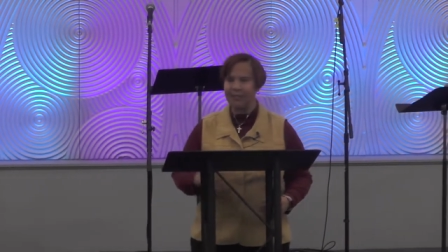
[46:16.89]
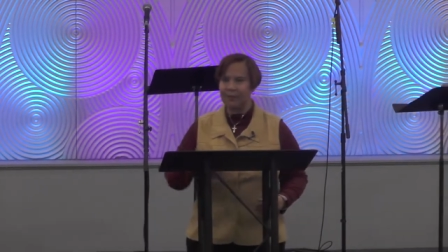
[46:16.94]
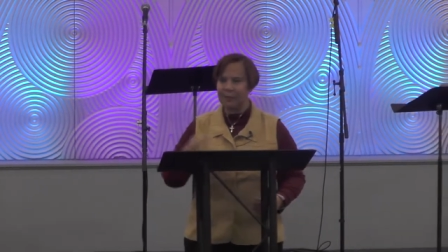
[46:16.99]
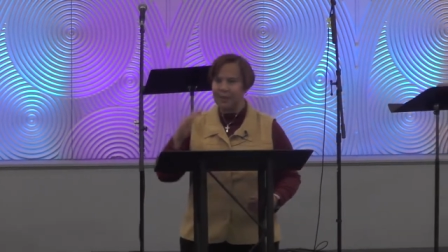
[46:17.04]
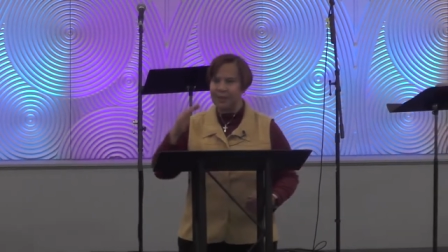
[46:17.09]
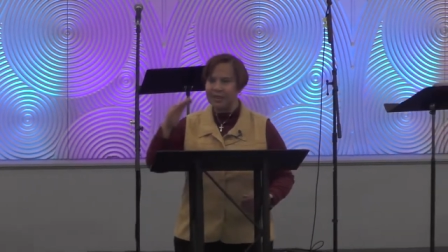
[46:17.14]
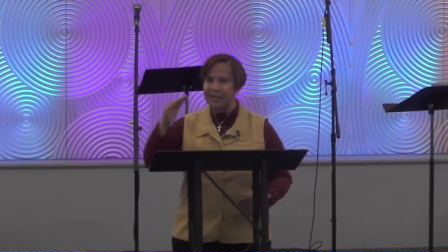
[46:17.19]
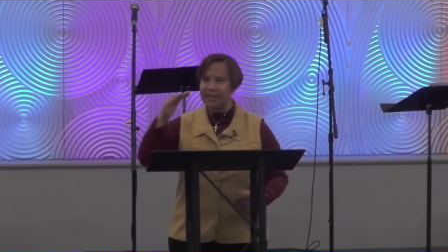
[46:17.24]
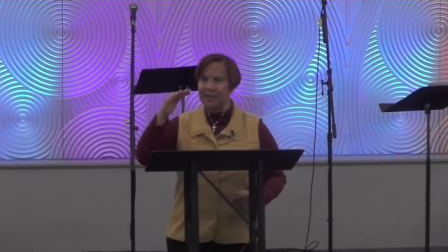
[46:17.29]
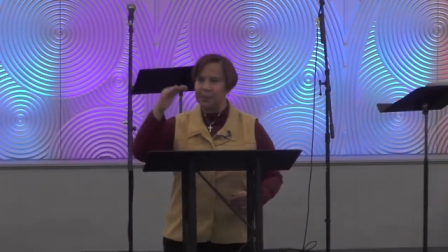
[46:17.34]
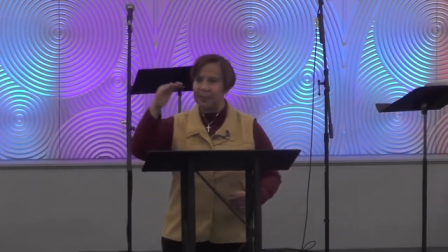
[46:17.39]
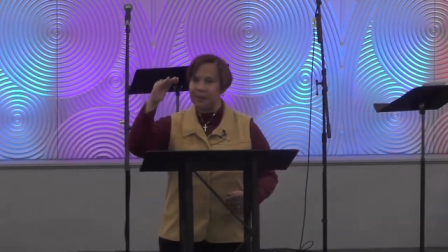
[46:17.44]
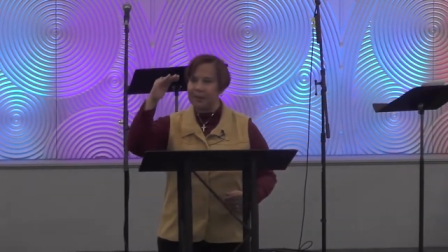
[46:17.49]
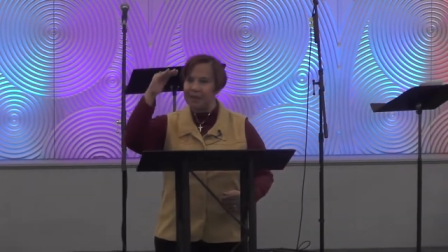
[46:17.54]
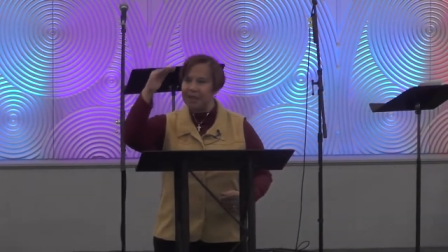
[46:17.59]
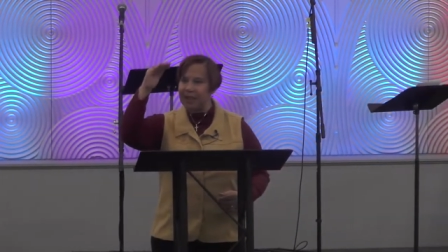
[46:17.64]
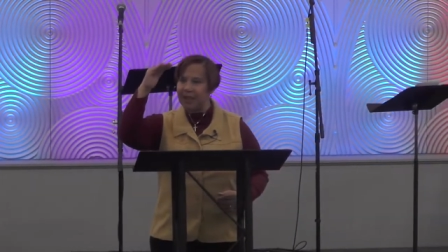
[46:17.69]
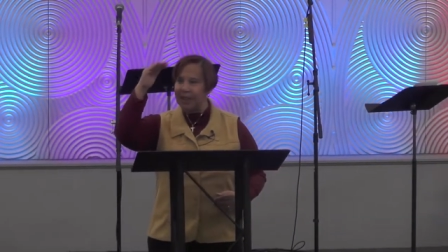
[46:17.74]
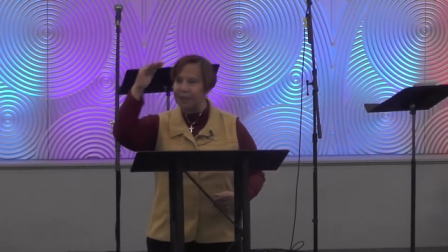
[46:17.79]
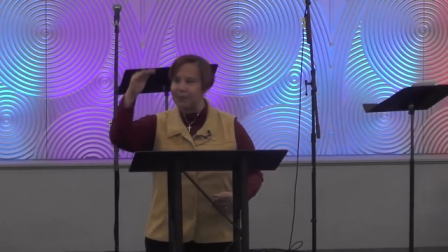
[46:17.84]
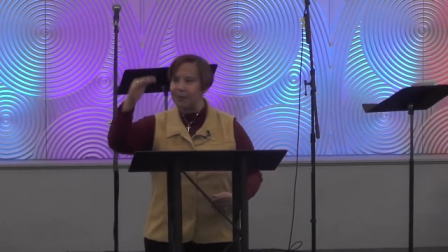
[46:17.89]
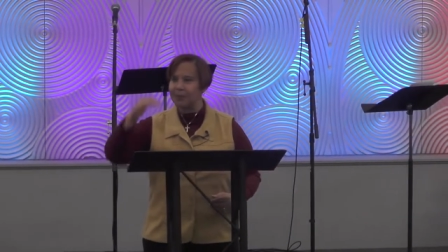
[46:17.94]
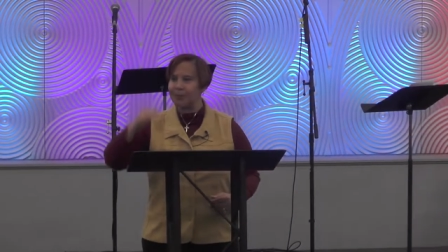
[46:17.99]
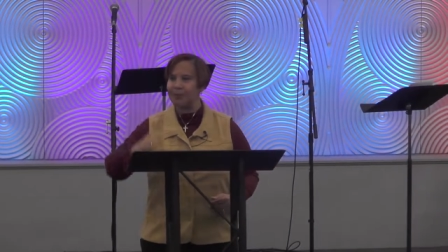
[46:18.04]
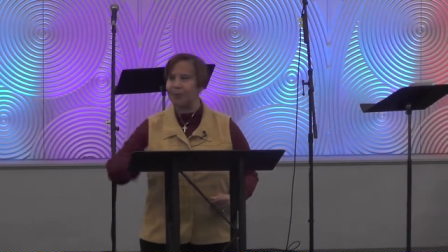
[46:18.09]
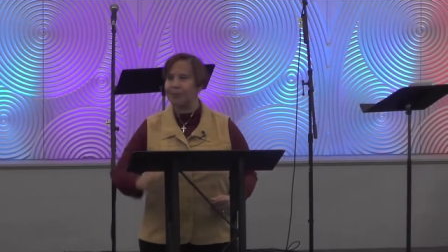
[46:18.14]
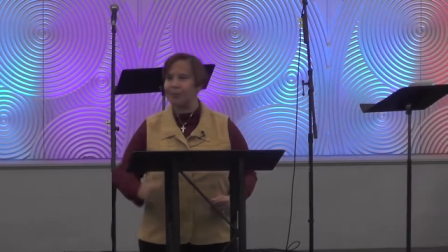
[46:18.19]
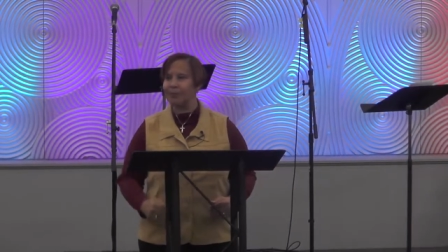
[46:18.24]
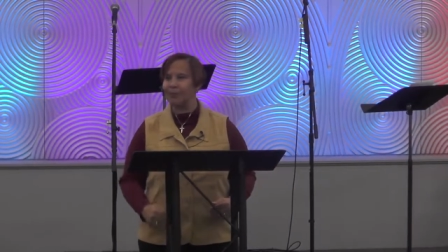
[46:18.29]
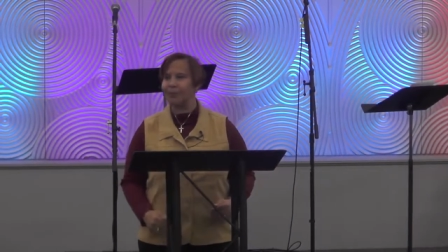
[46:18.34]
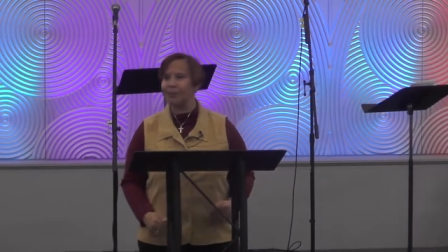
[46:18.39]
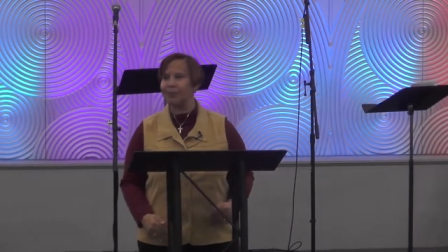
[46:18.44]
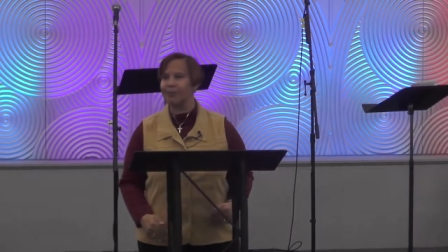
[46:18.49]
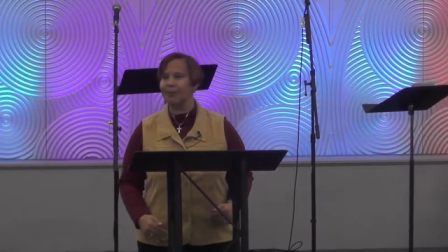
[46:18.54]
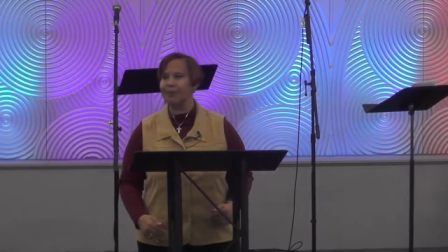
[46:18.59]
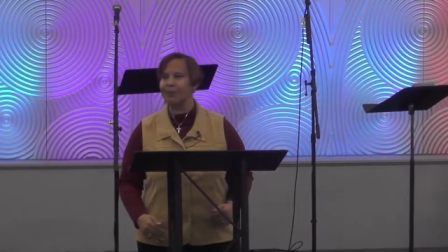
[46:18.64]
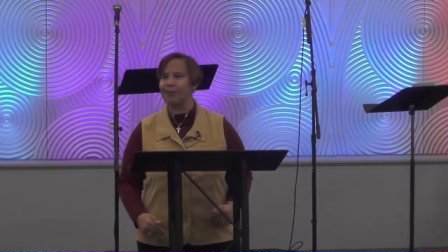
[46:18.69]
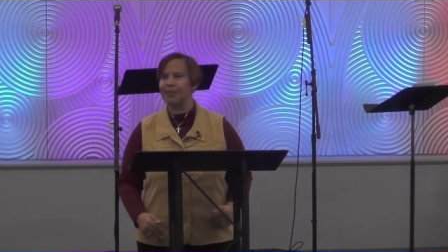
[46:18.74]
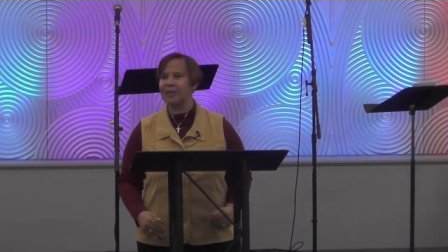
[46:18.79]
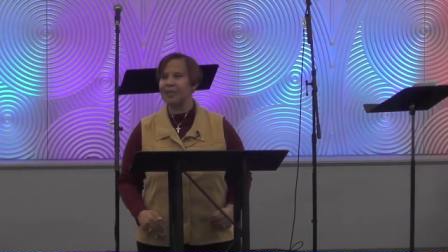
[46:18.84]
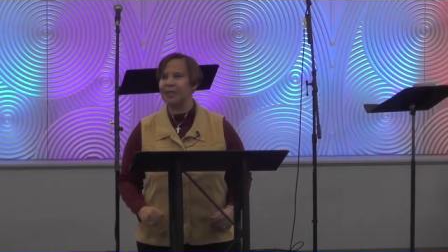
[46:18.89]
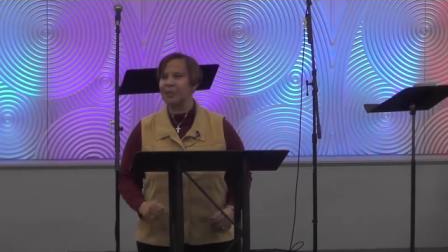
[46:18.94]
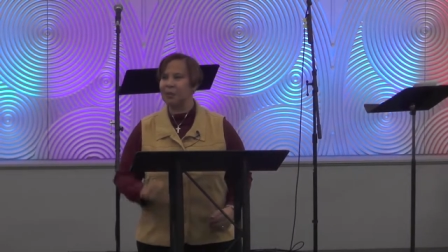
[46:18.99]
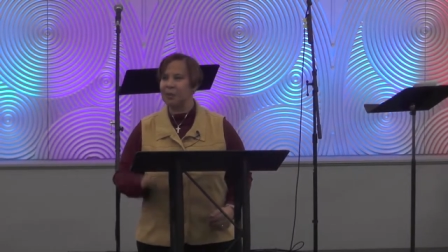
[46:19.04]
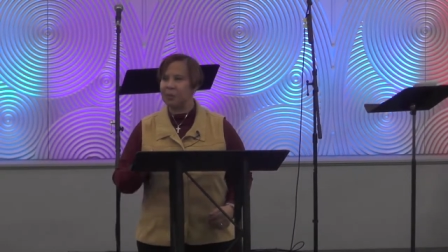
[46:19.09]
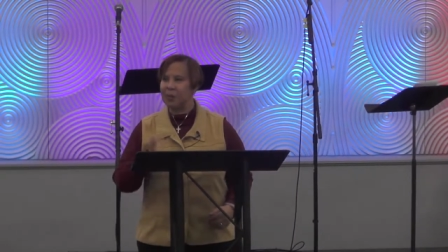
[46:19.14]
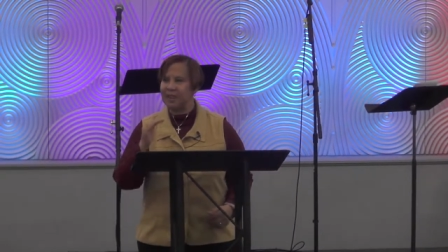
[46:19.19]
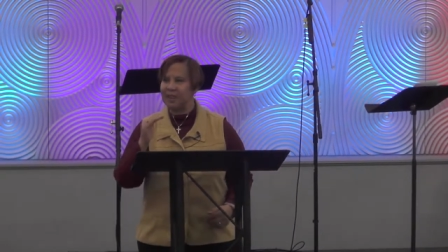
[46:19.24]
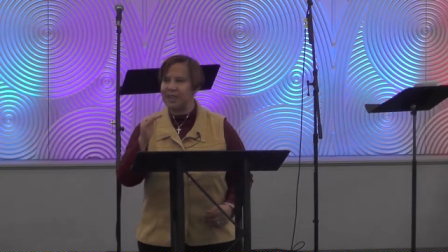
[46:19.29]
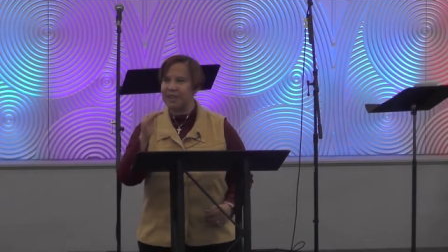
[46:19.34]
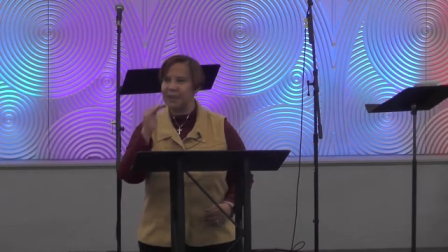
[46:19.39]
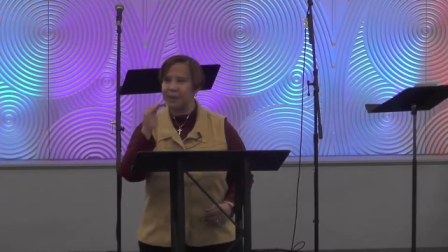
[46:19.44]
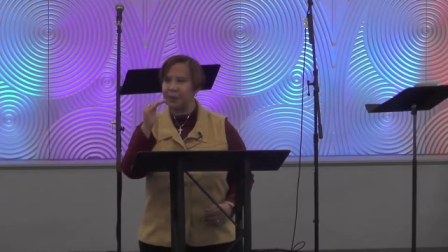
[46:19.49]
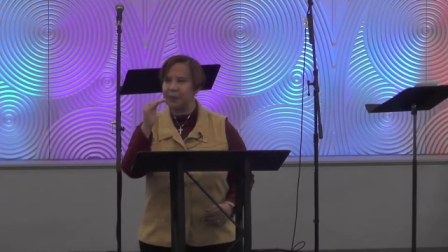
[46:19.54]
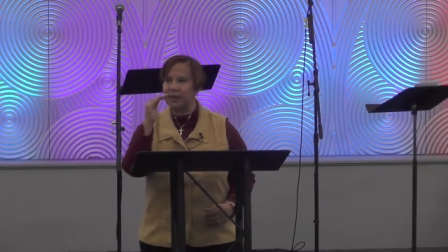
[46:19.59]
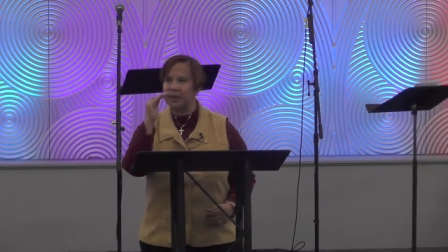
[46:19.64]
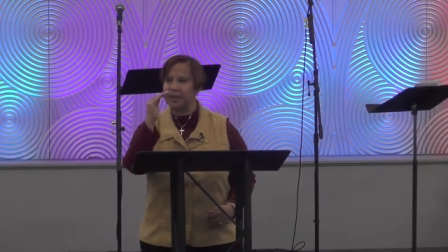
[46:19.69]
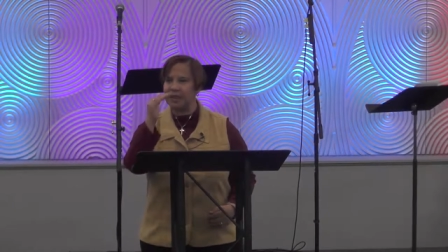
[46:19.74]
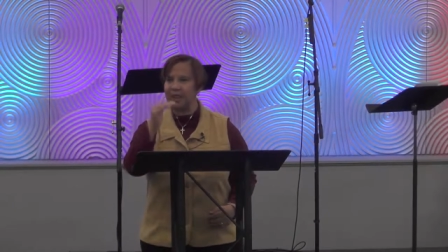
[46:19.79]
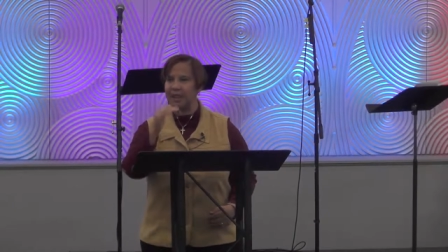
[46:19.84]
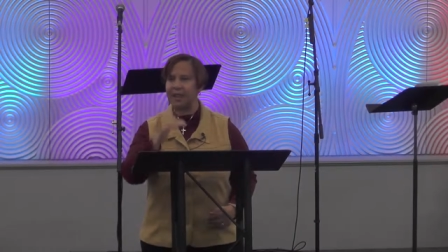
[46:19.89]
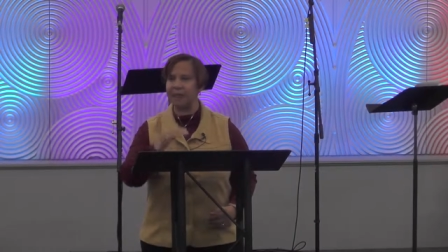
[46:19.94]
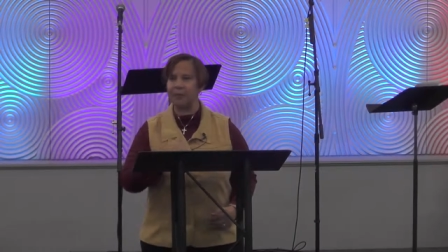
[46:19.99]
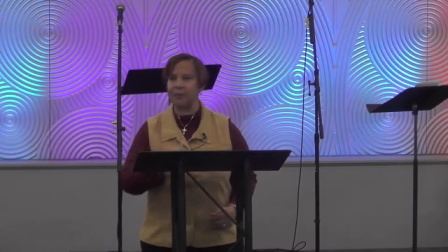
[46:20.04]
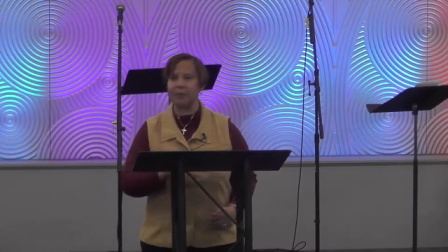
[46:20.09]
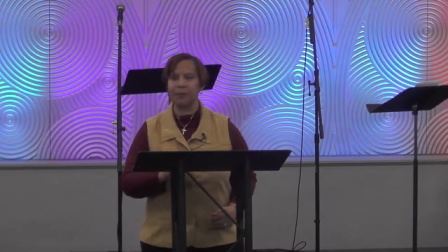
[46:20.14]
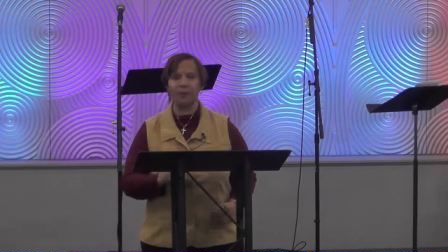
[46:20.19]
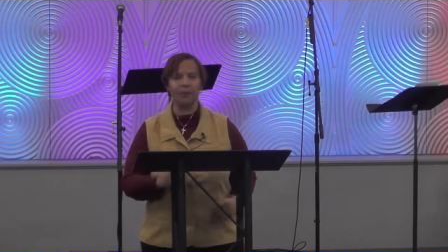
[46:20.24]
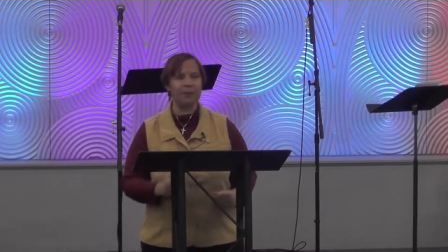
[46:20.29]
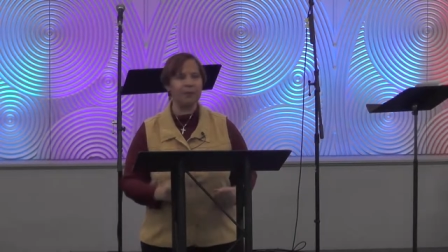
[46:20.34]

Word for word: one step at a time. One step at a time.